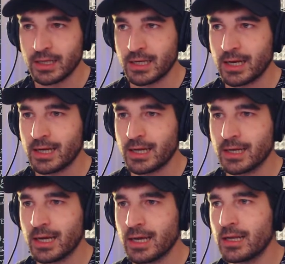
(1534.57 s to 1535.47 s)

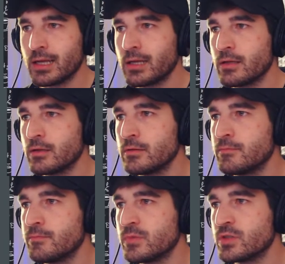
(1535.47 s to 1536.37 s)
999
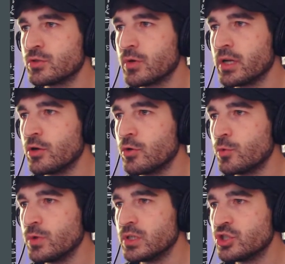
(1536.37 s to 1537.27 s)
so I know
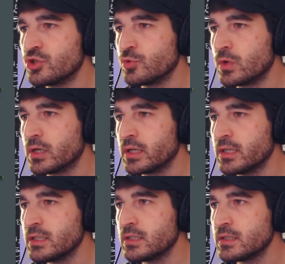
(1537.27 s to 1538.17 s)
which one
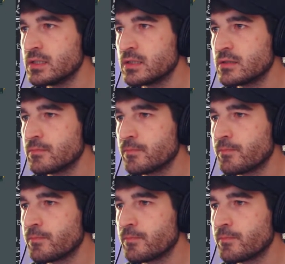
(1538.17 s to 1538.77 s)
is.